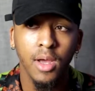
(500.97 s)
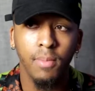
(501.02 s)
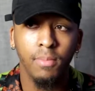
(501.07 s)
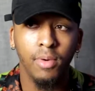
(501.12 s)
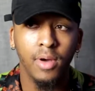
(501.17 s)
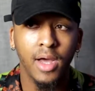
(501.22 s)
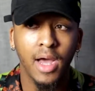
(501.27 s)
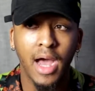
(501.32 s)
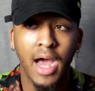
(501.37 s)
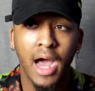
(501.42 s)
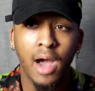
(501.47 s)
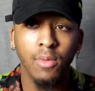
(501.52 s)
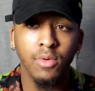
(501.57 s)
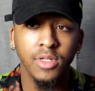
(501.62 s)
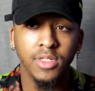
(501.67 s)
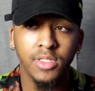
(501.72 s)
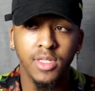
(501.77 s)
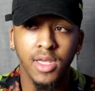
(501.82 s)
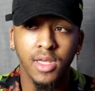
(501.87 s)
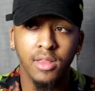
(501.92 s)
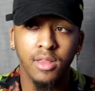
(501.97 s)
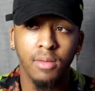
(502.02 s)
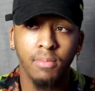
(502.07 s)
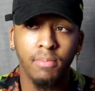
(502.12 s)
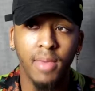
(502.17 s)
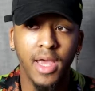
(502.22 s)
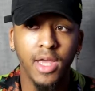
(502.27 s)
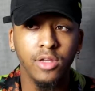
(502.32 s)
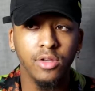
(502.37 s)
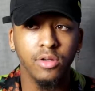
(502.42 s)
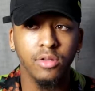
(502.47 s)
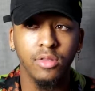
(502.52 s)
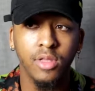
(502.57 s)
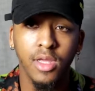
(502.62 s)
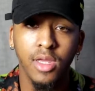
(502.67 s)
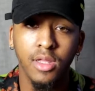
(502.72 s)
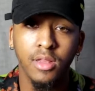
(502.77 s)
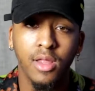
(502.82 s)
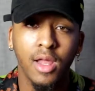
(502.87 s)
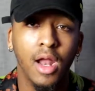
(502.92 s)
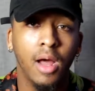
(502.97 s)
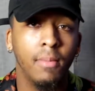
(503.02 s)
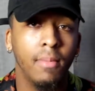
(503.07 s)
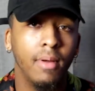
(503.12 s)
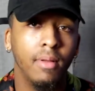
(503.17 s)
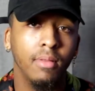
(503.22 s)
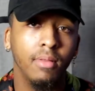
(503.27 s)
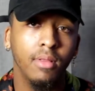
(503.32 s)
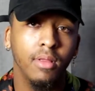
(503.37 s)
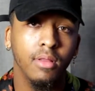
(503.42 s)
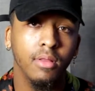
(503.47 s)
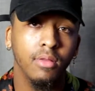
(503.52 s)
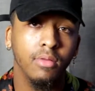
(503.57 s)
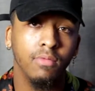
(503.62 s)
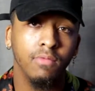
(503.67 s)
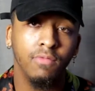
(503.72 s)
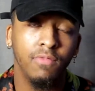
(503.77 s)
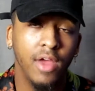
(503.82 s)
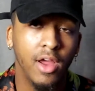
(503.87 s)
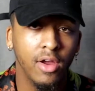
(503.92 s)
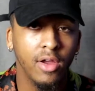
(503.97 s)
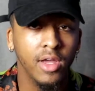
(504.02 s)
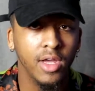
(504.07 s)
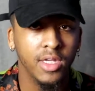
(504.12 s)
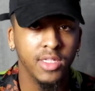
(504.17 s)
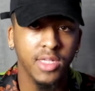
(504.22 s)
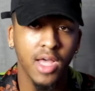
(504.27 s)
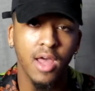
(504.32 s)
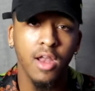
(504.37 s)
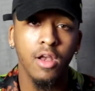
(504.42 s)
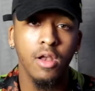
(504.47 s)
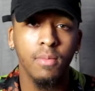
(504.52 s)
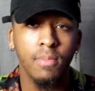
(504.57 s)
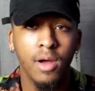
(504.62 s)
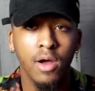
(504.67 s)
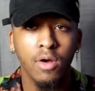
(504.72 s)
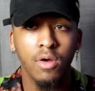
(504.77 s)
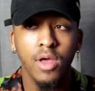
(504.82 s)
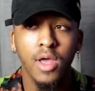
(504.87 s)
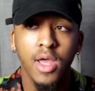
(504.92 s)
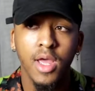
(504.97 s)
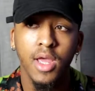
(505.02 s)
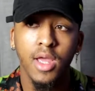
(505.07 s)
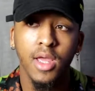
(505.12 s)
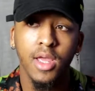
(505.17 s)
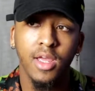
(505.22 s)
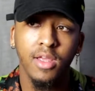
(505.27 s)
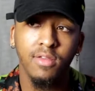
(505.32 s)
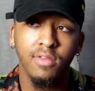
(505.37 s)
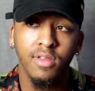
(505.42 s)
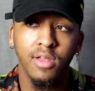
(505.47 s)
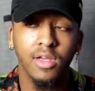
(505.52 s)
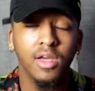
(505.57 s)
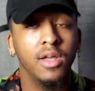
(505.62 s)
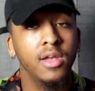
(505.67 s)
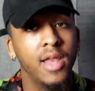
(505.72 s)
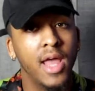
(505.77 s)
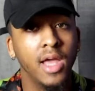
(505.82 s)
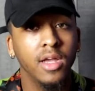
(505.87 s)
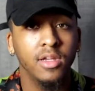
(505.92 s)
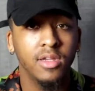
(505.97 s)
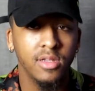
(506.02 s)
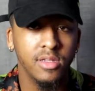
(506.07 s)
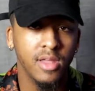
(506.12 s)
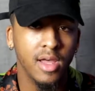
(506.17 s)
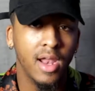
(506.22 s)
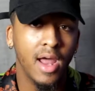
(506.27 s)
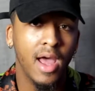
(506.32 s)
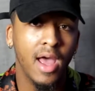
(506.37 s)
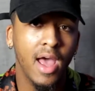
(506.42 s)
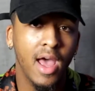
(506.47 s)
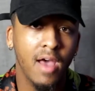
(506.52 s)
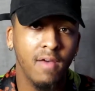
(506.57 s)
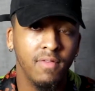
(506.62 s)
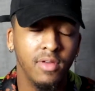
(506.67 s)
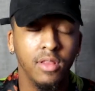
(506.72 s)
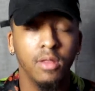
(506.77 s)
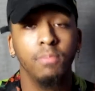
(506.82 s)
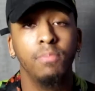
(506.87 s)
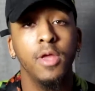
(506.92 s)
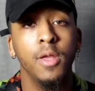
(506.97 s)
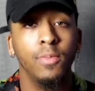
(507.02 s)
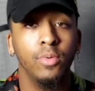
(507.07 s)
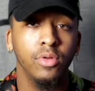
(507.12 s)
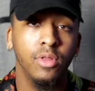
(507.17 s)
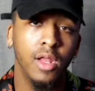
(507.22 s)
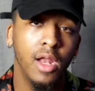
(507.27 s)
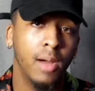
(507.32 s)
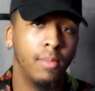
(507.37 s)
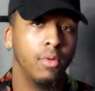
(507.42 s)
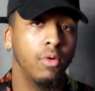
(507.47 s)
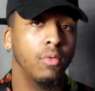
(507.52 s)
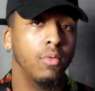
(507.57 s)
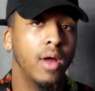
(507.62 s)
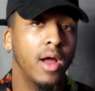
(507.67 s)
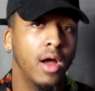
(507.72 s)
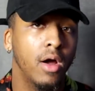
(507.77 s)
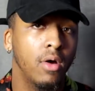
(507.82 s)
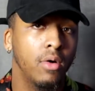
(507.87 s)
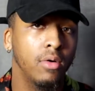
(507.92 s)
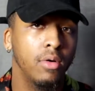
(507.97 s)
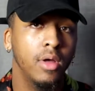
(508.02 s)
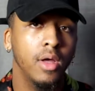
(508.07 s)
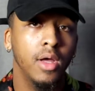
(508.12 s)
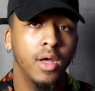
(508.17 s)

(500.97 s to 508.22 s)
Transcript: But I would say the major thing that I'm very excited about is the connections that I have and the people that I'm around,